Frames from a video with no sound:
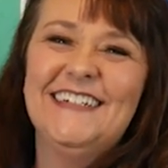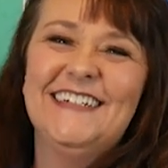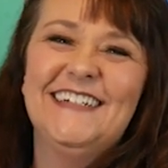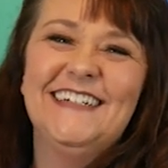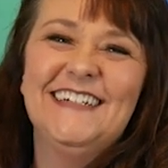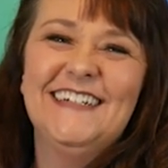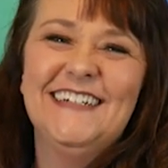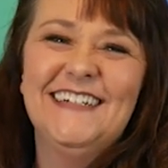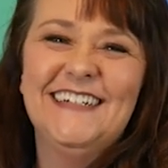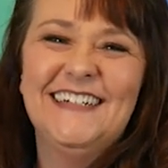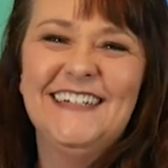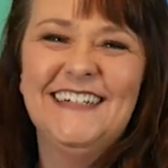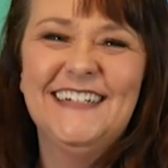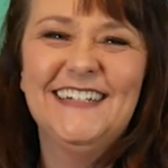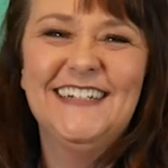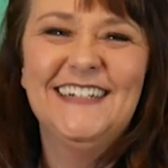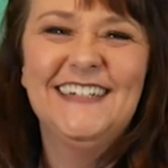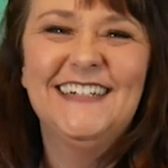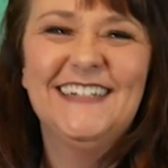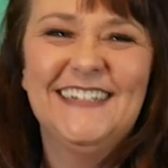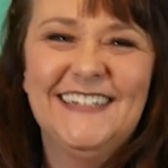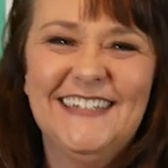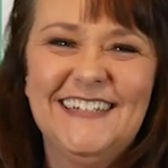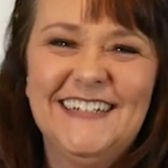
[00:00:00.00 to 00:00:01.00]

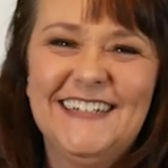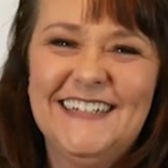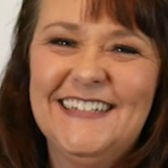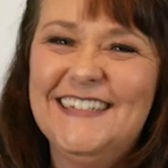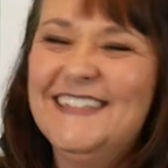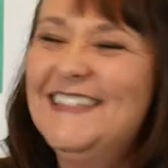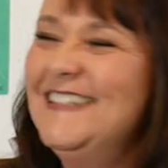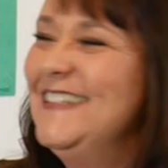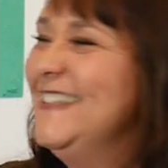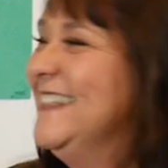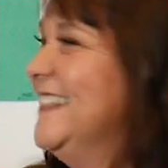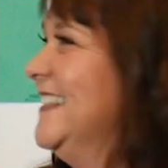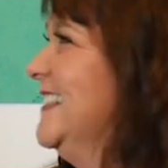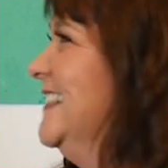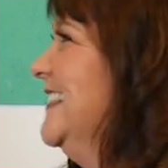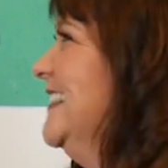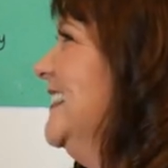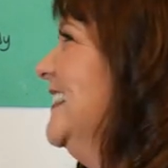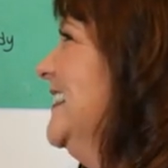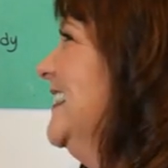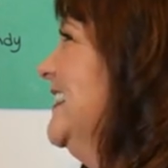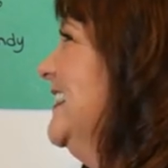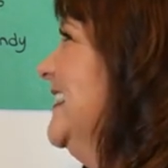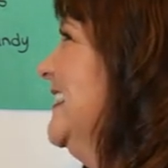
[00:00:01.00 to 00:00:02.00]

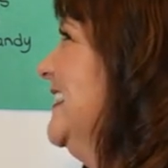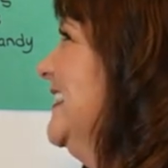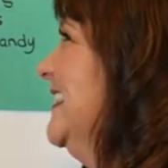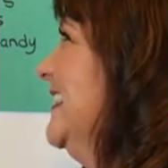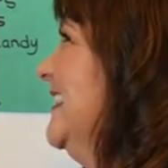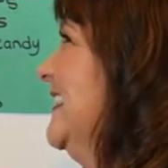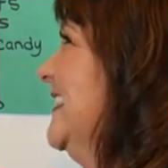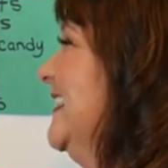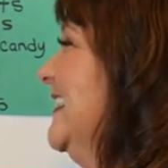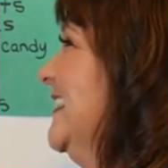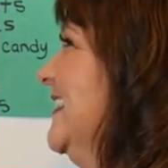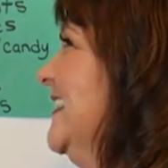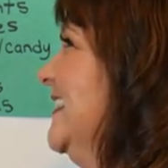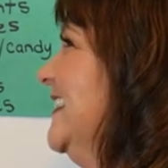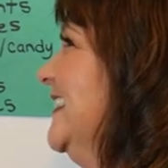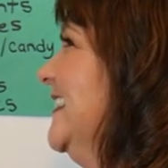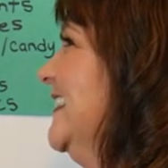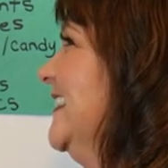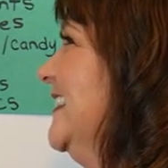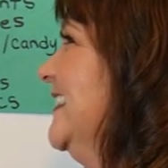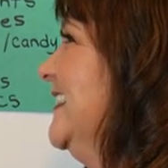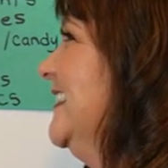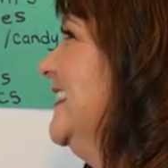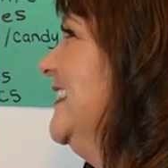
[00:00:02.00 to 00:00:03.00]

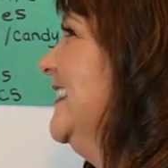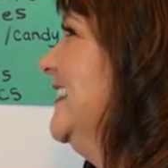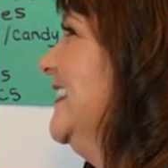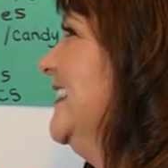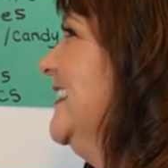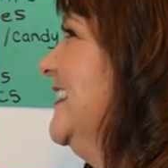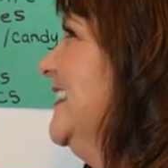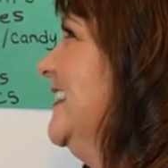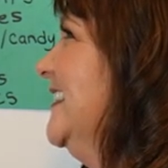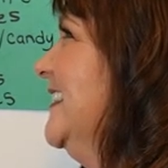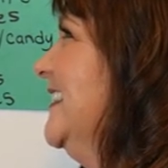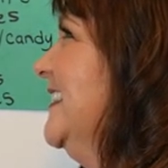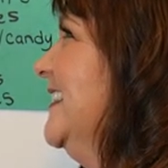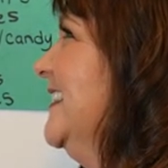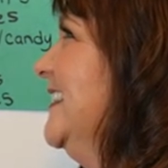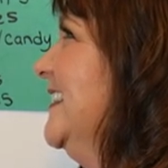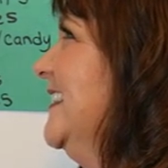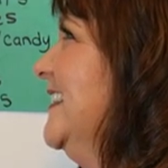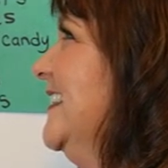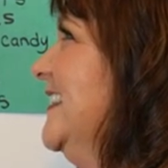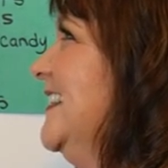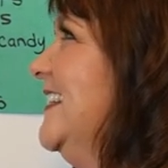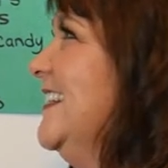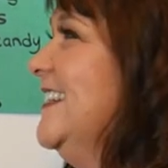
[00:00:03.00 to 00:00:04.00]

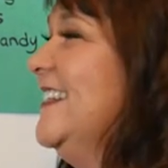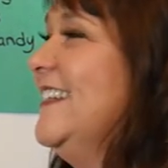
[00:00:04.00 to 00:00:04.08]
Nobody speaks.